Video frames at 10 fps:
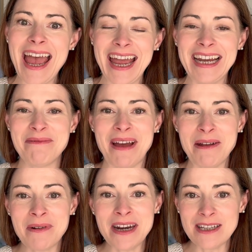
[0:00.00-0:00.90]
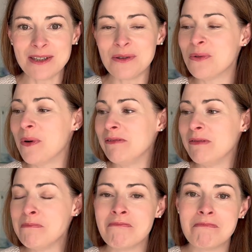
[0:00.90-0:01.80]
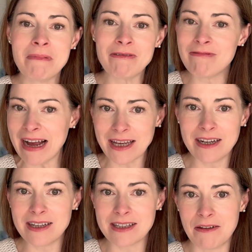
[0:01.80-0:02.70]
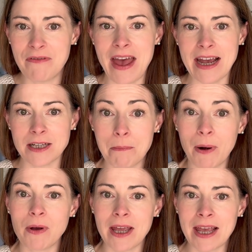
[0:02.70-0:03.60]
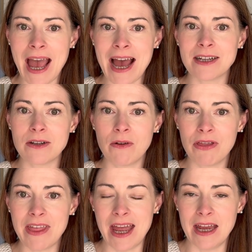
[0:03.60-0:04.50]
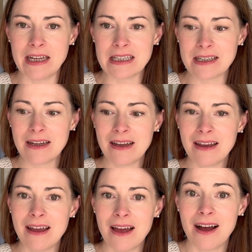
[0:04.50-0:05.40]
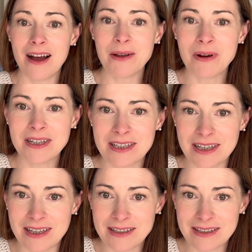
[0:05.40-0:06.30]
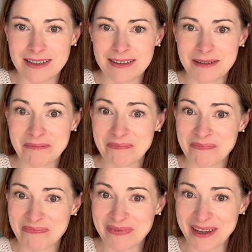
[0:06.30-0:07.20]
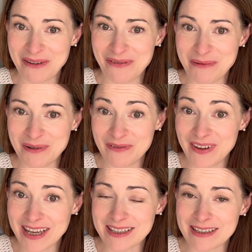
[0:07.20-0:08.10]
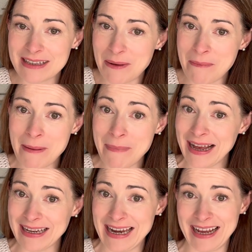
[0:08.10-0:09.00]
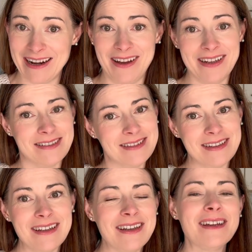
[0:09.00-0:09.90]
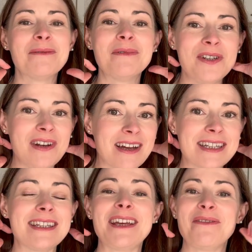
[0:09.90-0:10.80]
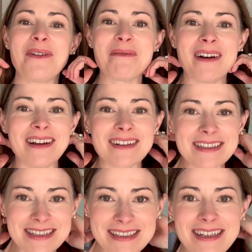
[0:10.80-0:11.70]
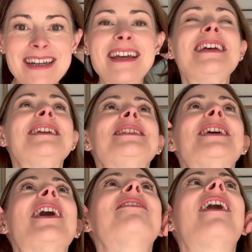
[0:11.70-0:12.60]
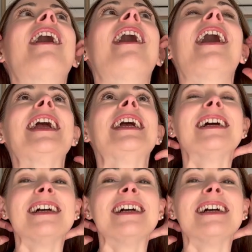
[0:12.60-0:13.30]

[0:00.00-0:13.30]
Anyway, when I saw what a miraculous effect blocking had on this, I wondered if it would fix my back neckline. Would you like to see if it worked? So I